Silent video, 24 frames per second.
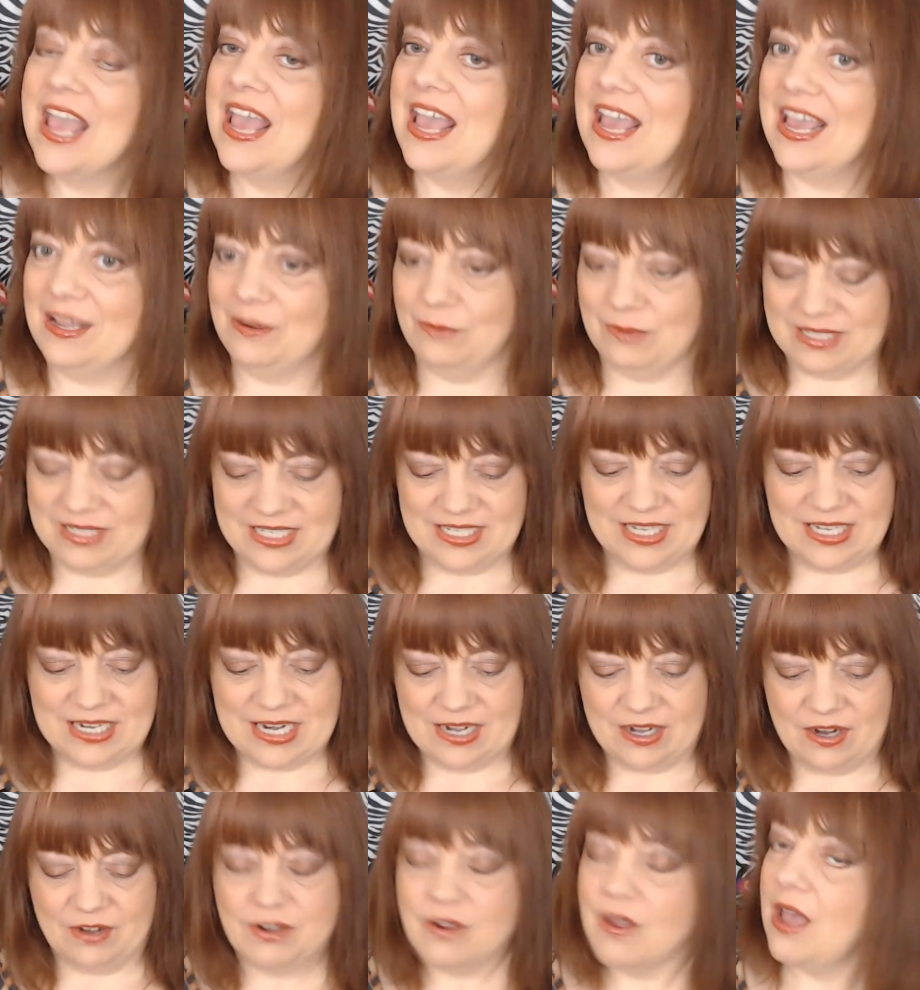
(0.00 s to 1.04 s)
And once again, I
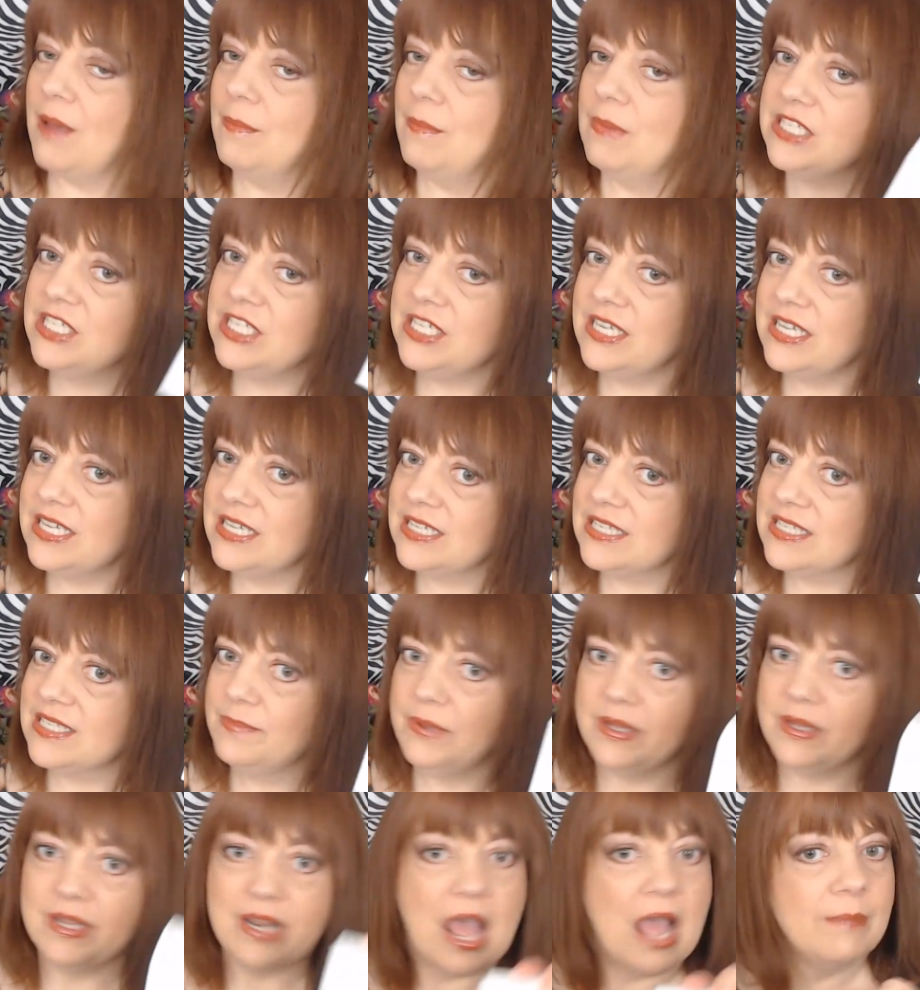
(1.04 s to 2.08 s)
don't know how much it is,
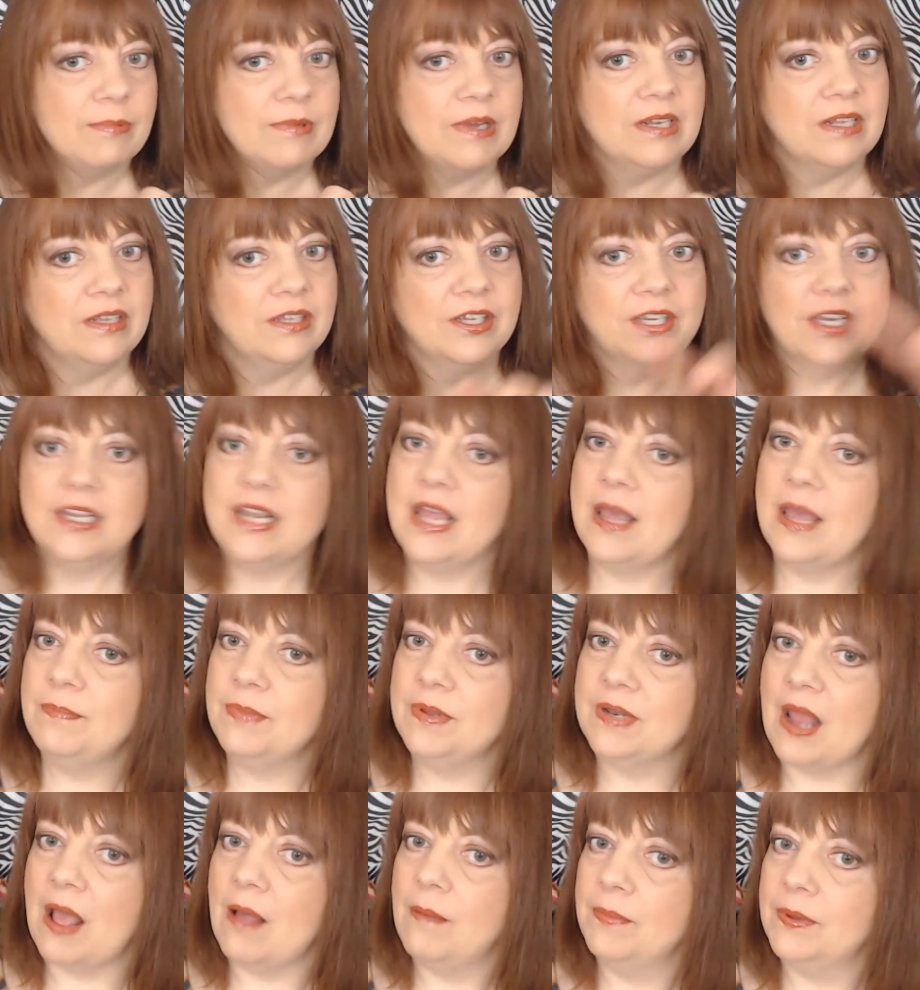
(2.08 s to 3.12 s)
but I'm going to look it up
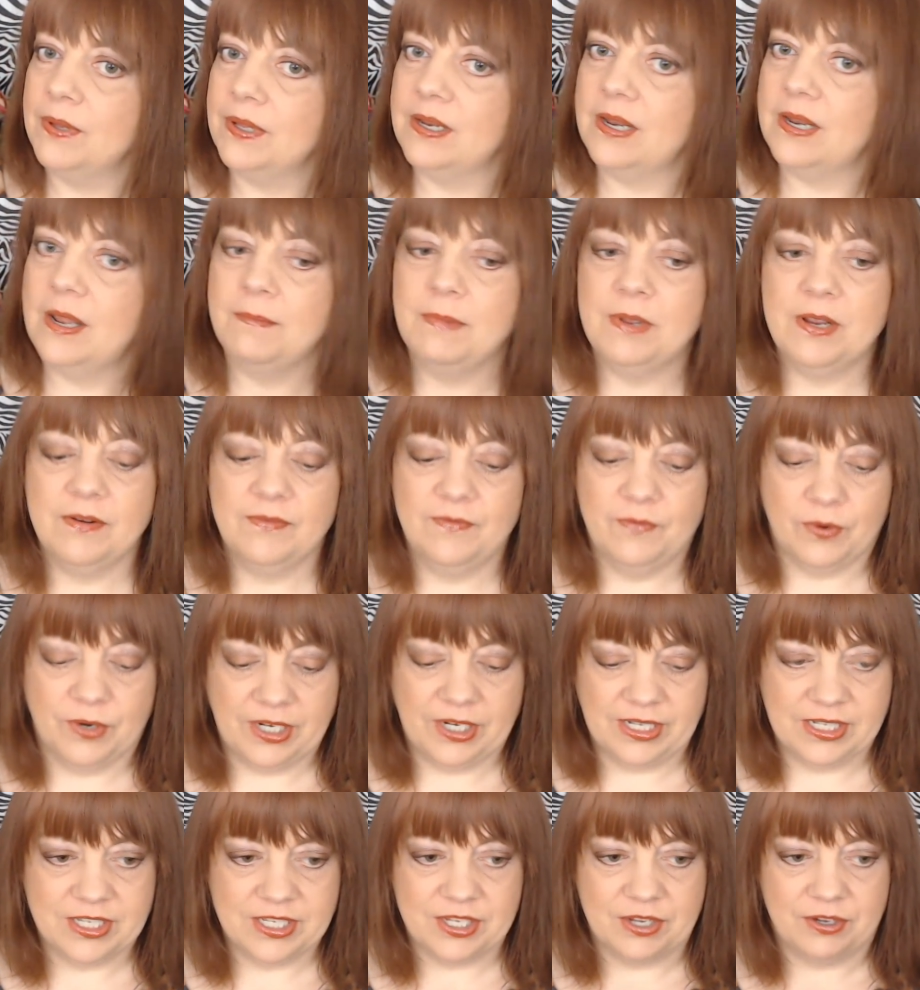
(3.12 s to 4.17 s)
and I'll put it up here for
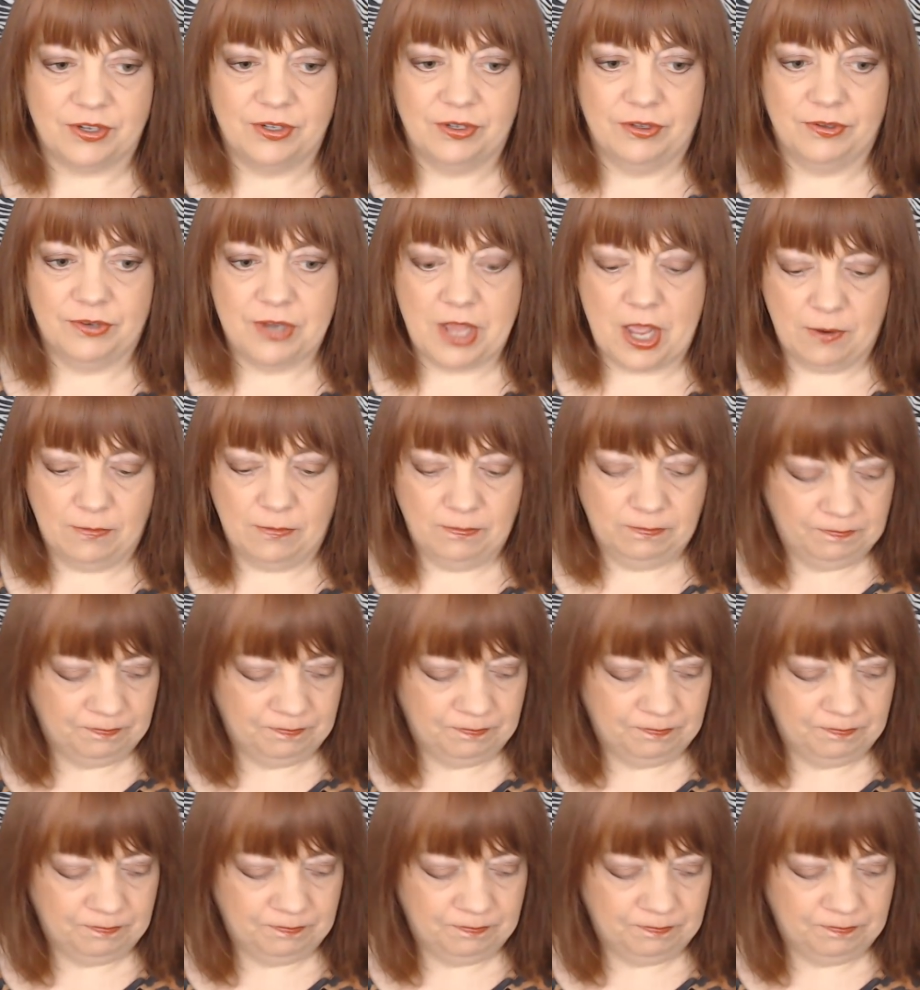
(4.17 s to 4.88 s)
you so you'll know.